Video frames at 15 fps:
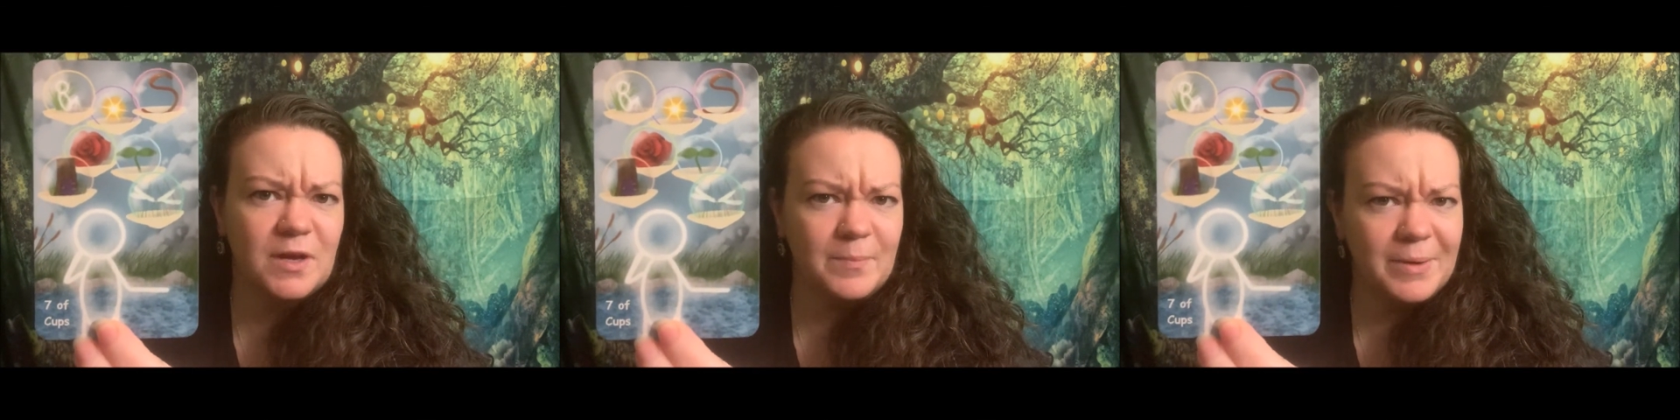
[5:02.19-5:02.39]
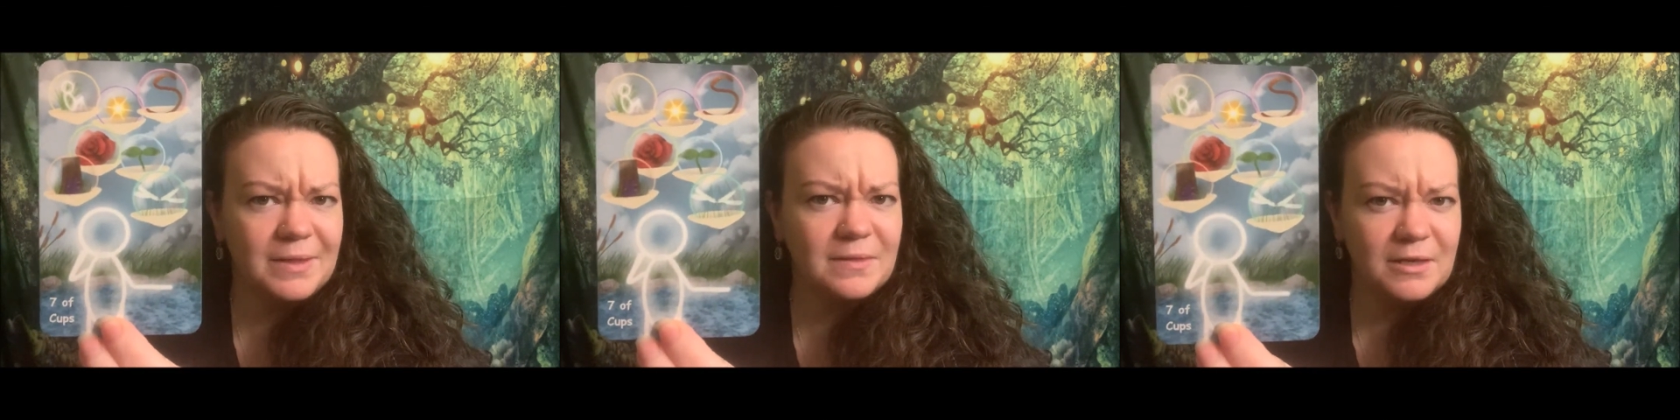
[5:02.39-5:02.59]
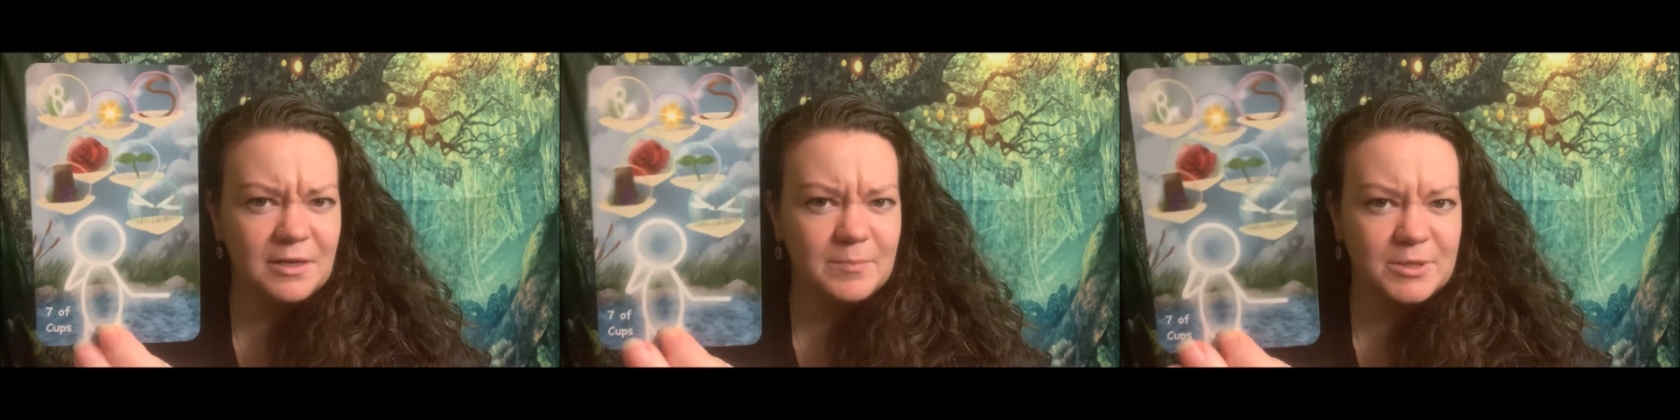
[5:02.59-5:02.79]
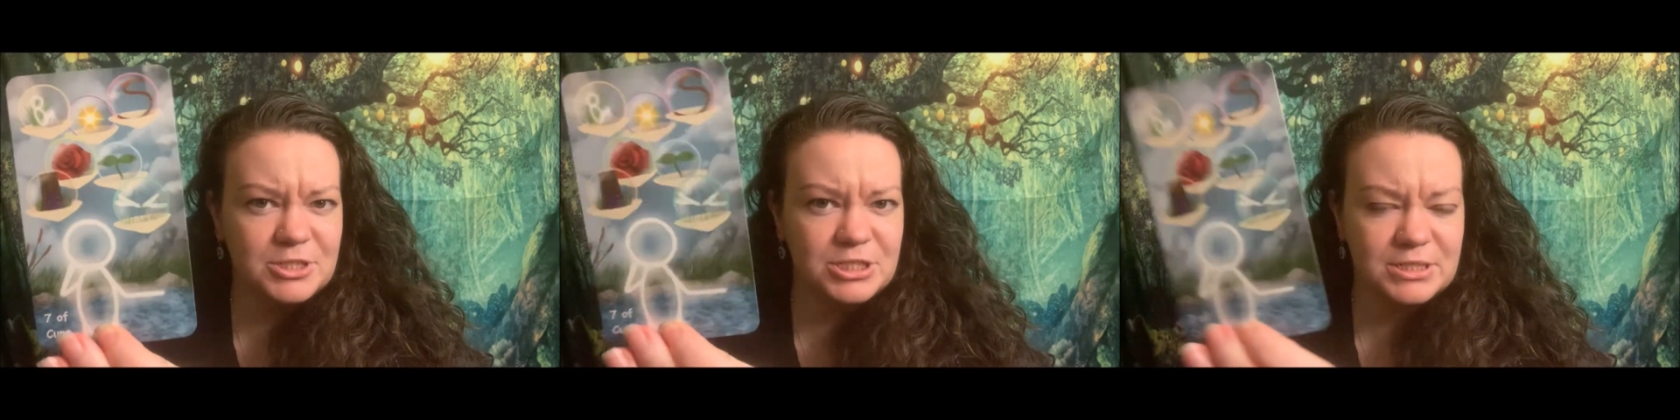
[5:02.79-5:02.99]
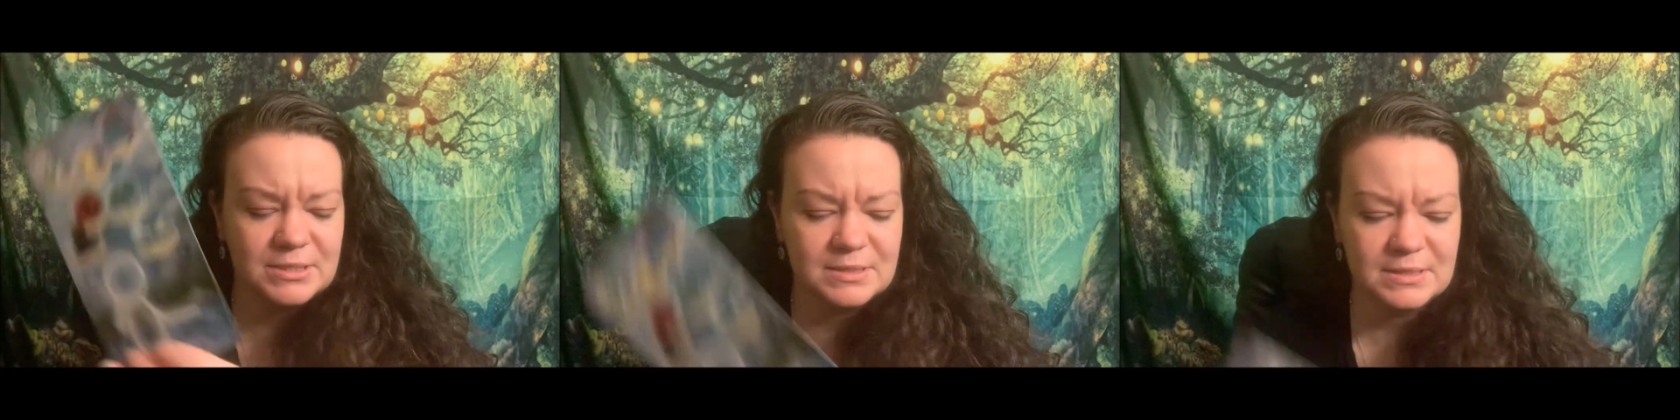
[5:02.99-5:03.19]
them and the
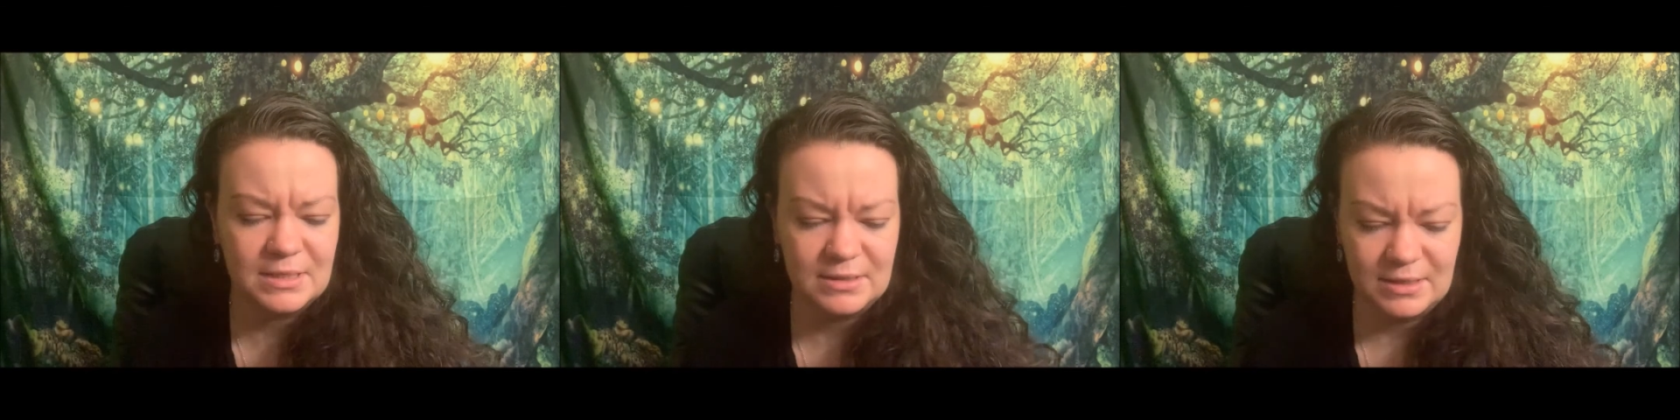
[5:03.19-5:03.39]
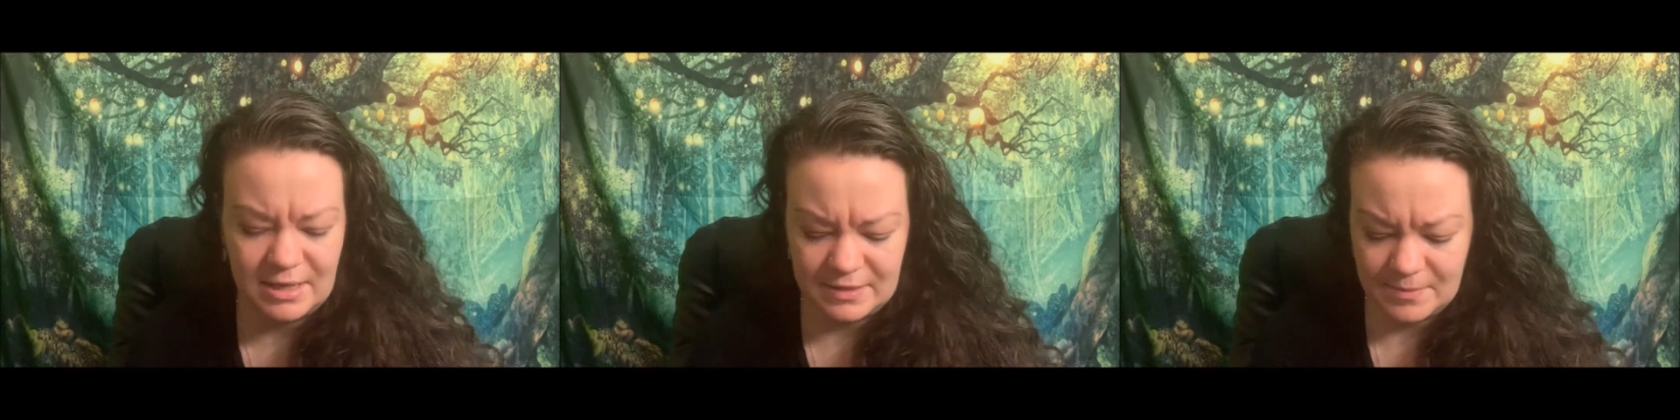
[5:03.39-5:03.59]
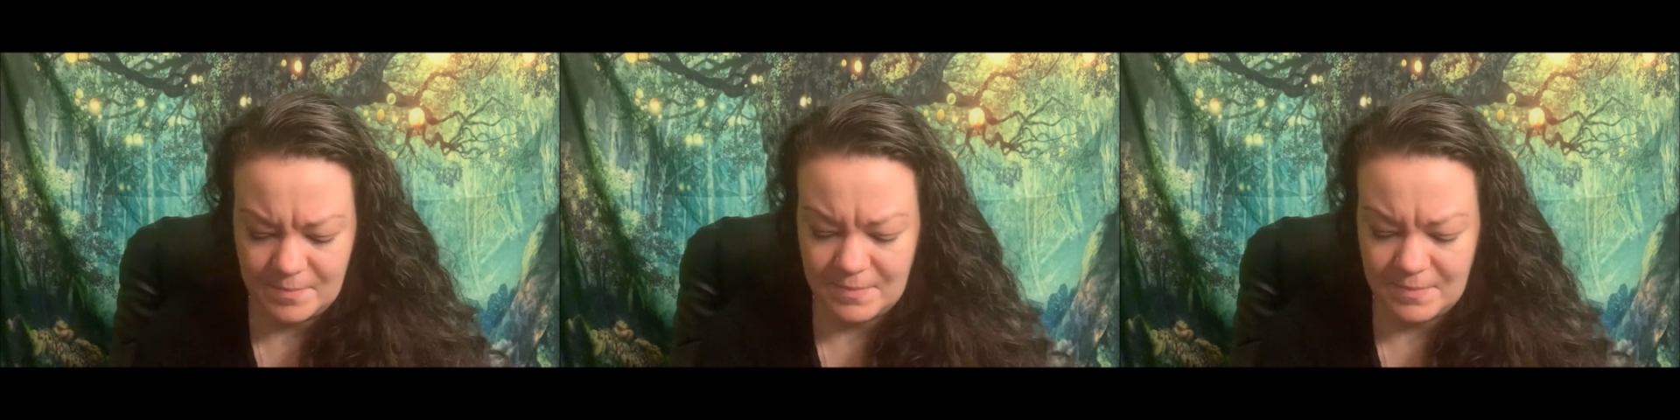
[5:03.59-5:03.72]
images and the